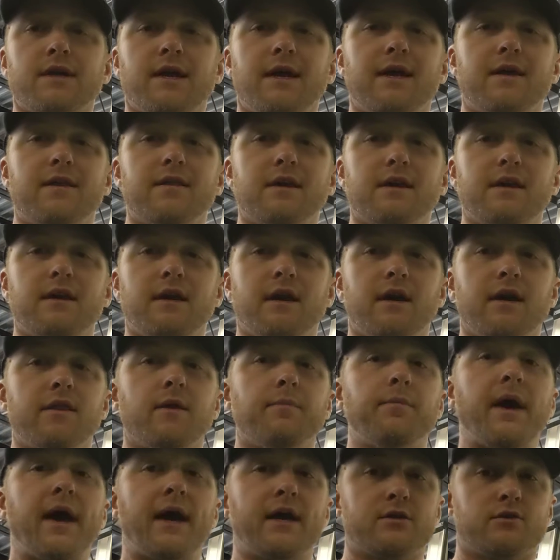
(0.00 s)
Take
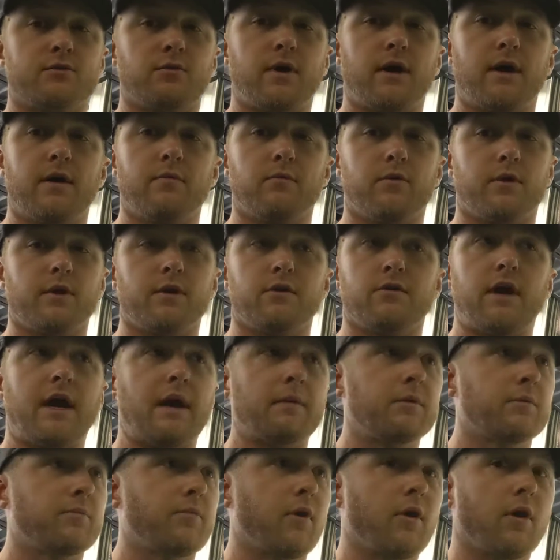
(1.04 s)
the back squat. We're going to
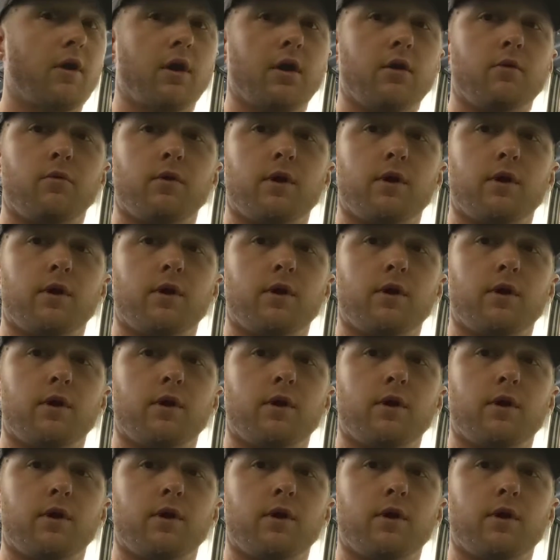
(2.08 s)
grab the bar.